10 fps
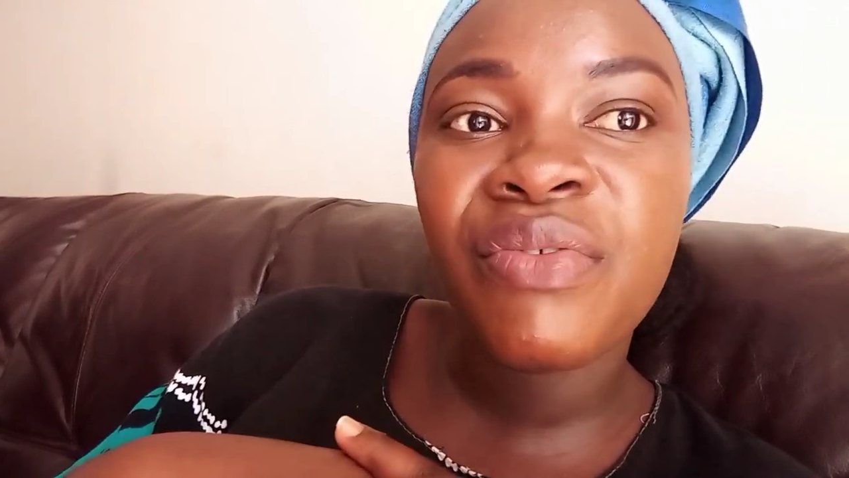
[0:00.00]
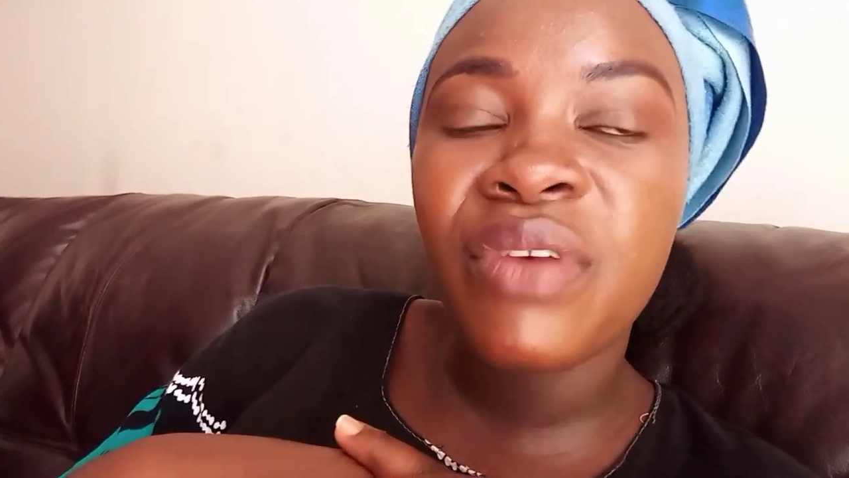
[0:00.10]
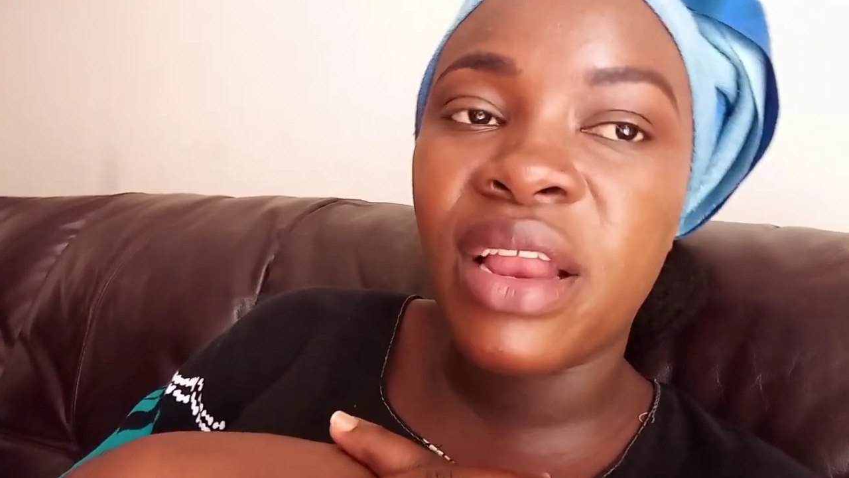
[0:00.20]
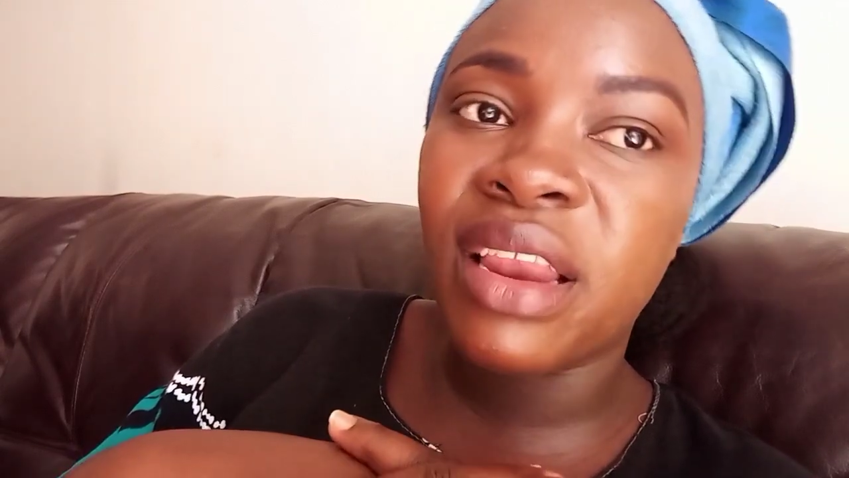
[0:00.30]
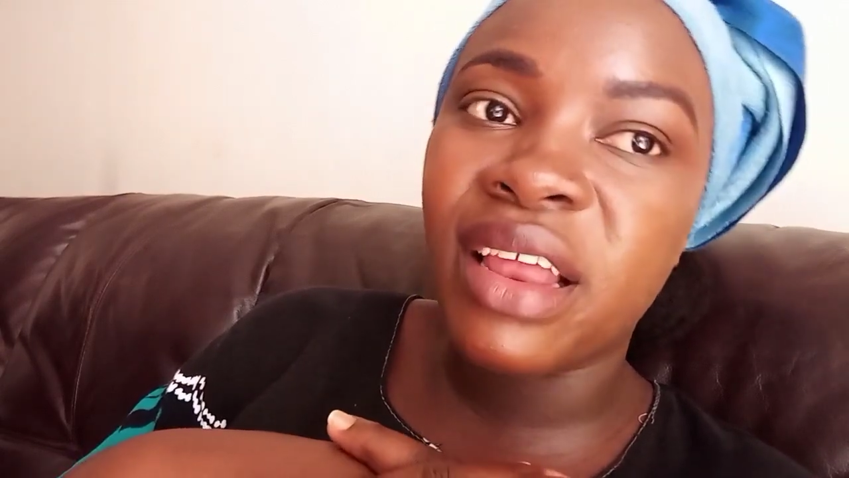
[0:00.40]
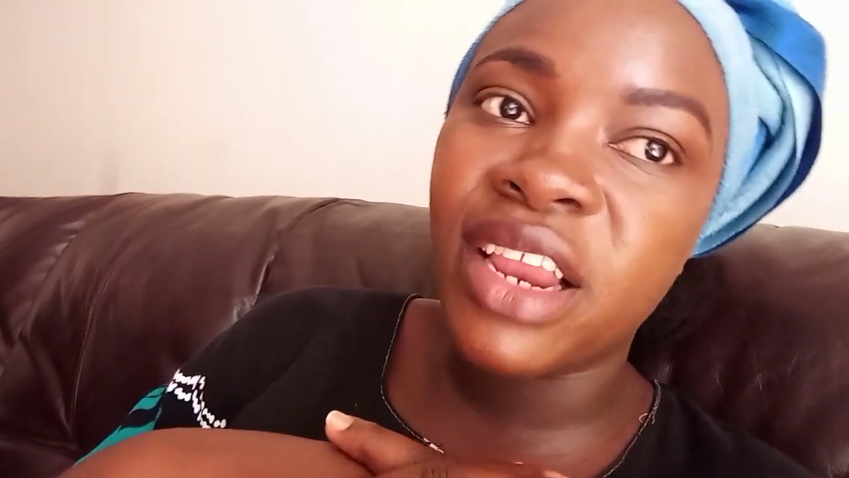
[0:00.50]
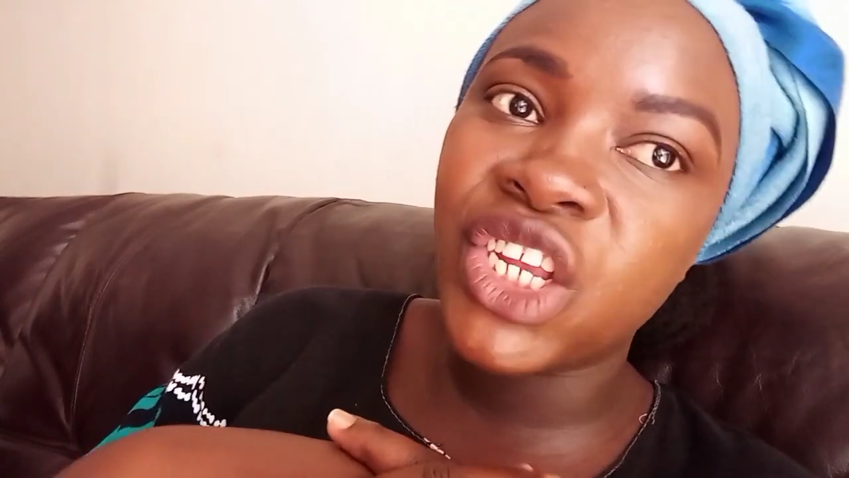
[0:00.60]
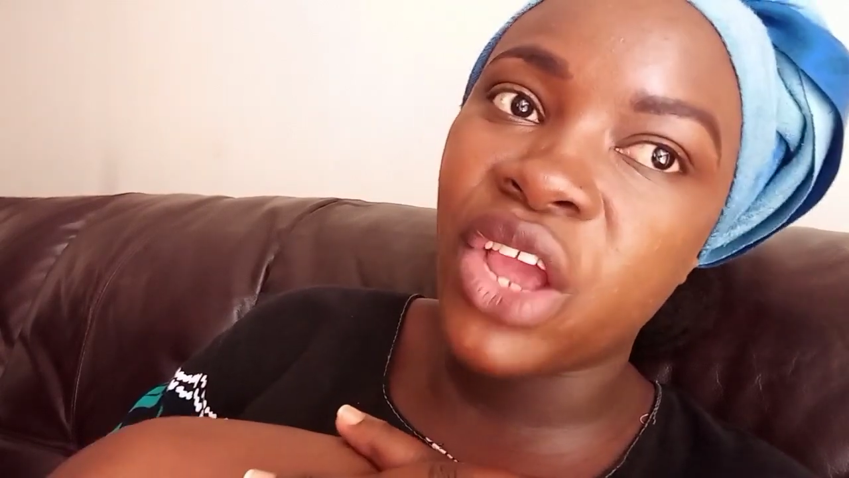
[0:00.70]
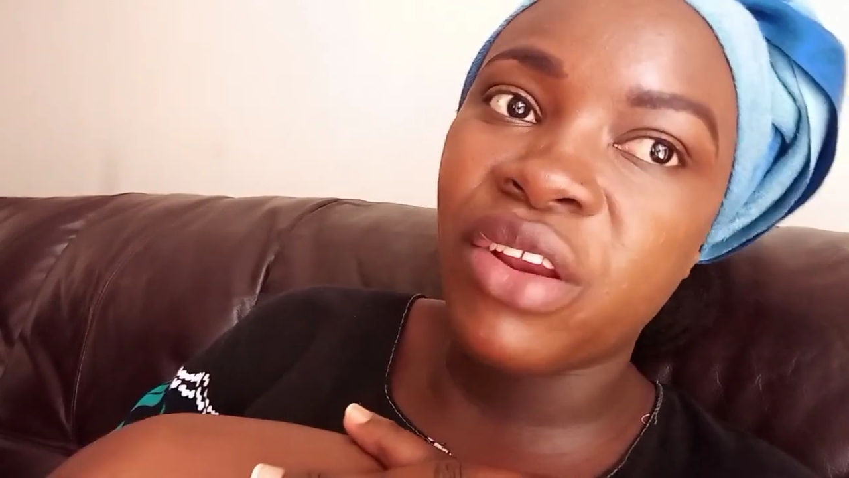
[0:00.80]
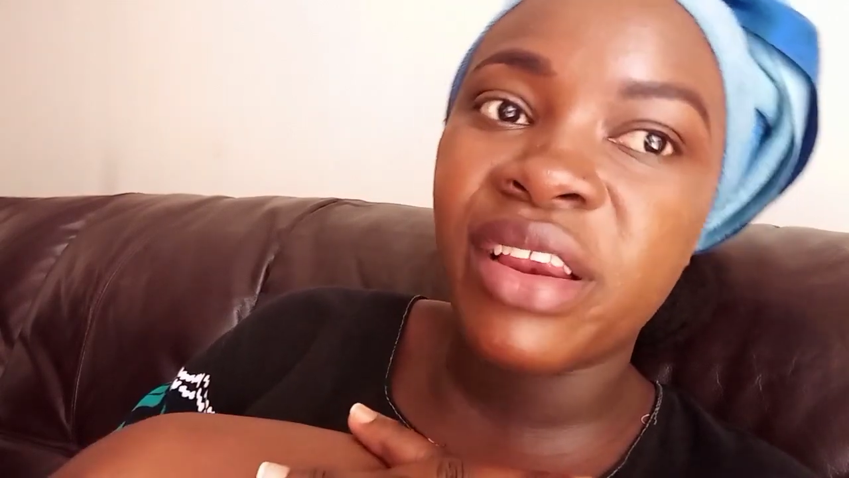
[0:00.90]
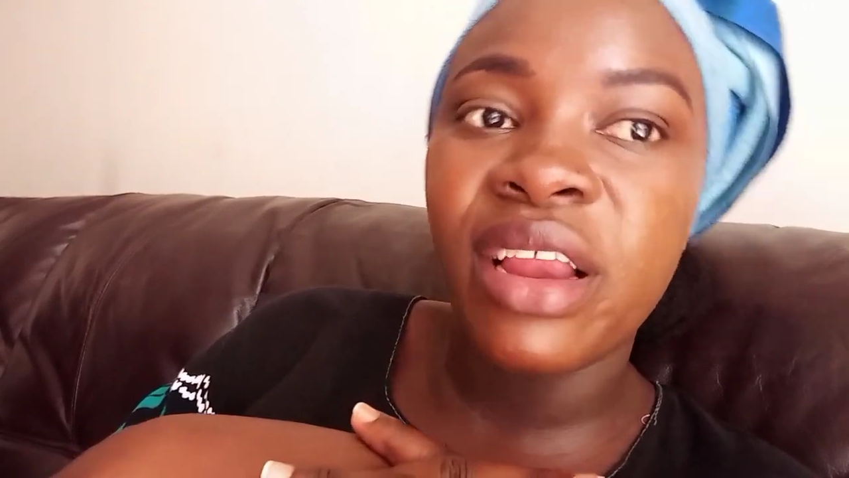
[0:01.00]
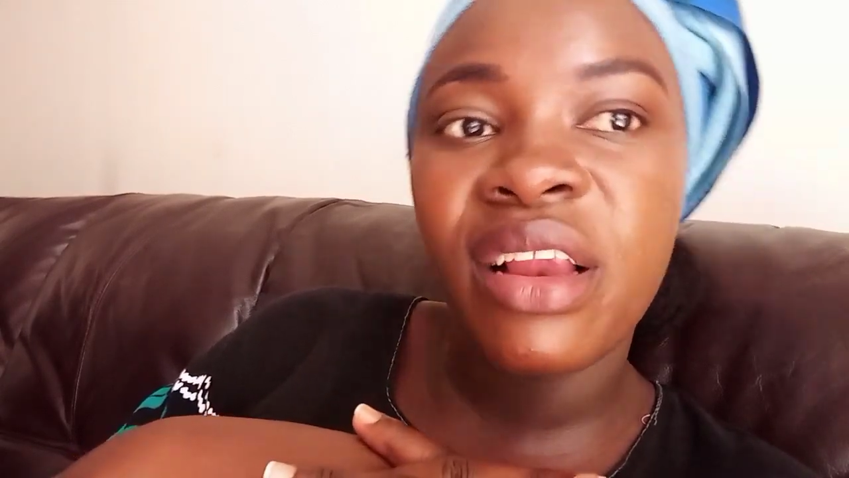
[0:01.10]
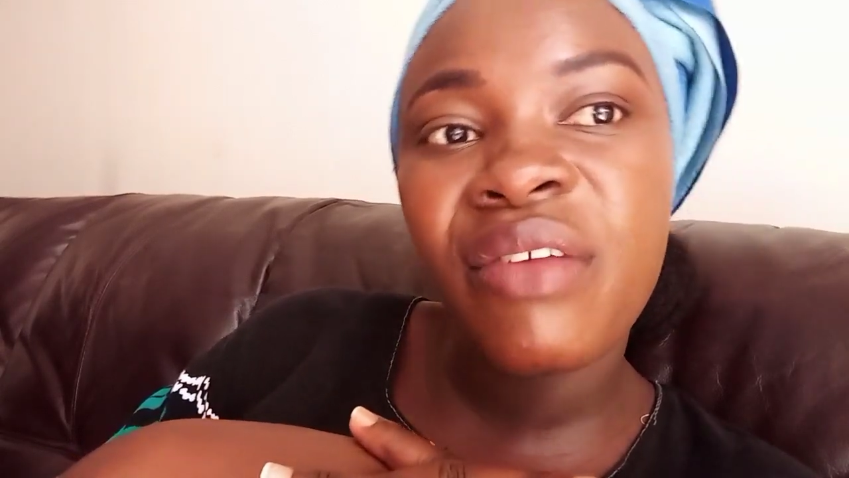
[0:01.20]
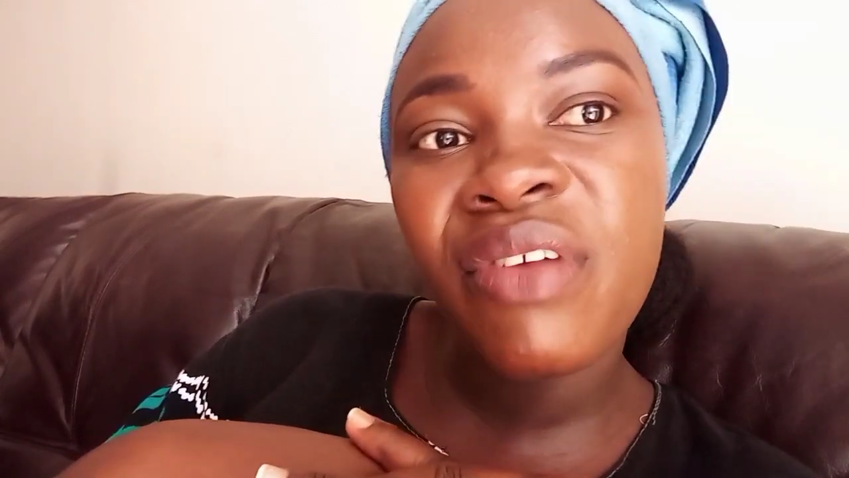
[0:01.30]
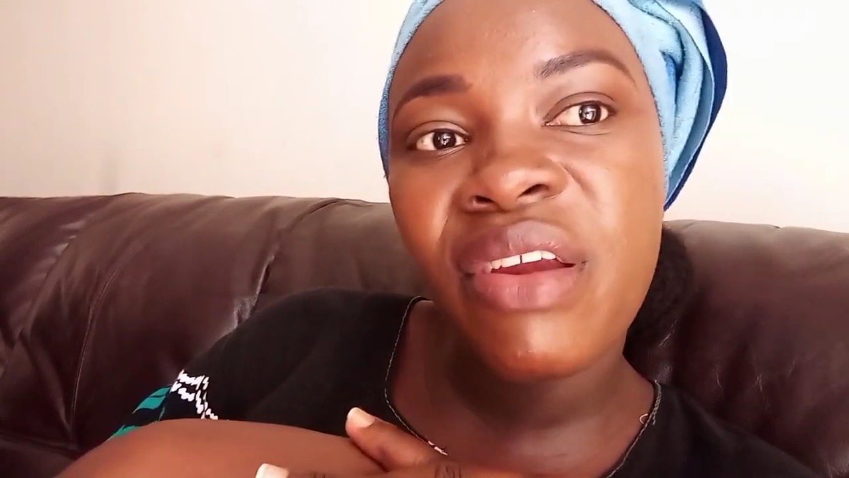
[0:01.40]
and a natural
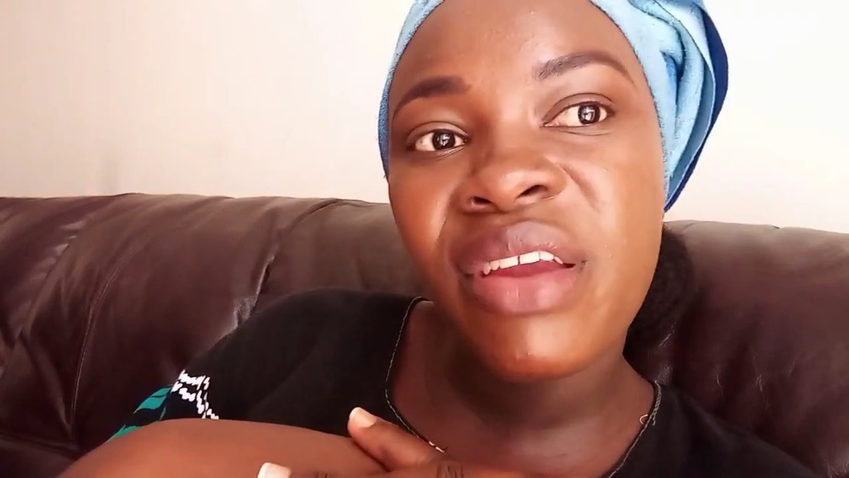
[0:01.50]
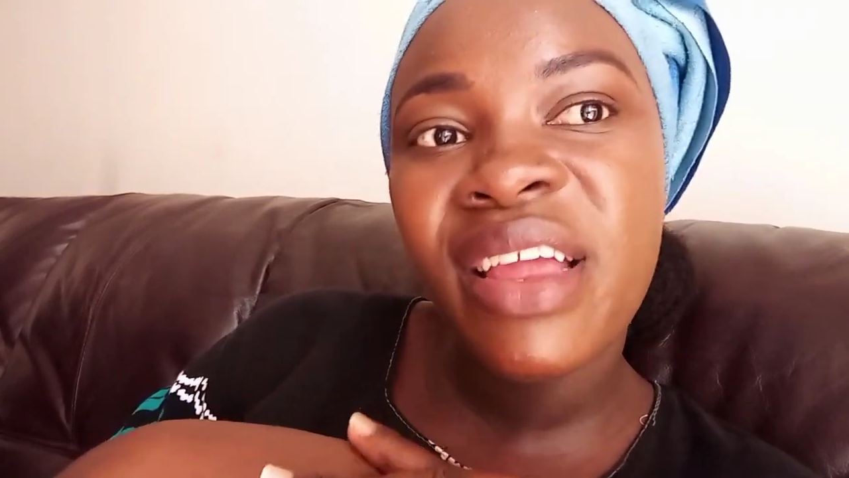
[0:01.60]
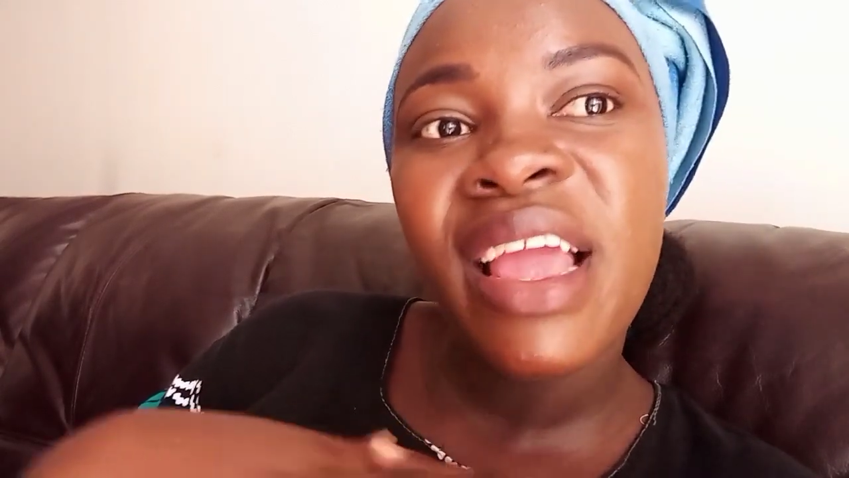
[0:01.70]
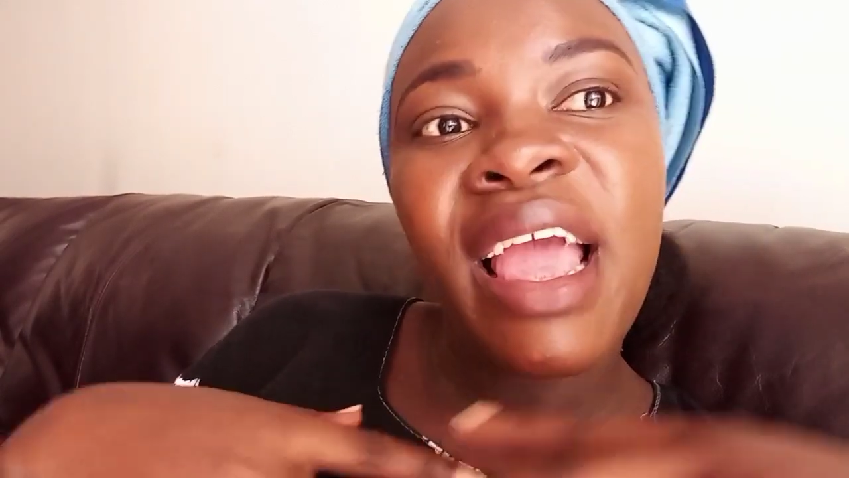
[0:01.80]
delivery.